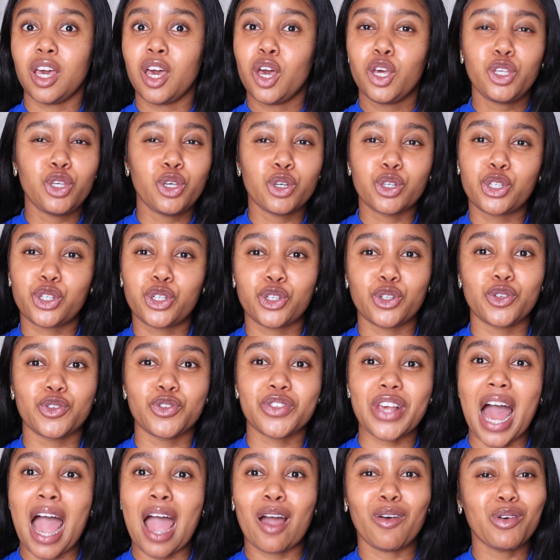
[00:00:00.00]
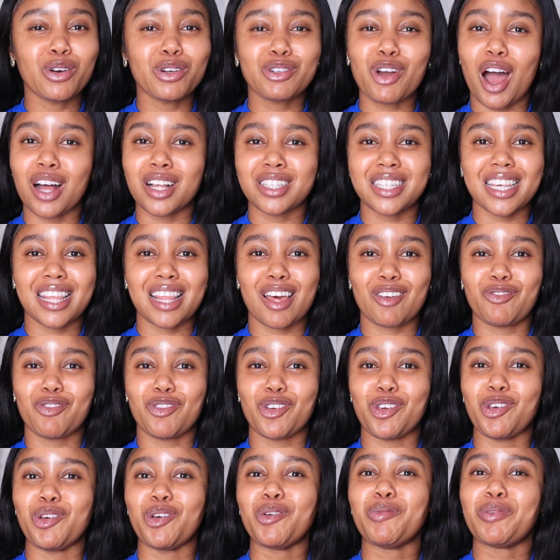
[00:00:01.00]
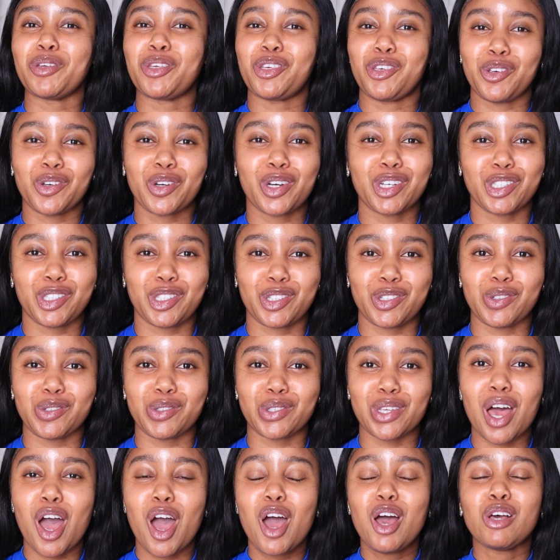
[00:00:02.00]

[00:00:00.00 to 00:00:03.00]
You choose. I won't answer that for you, but you can choose.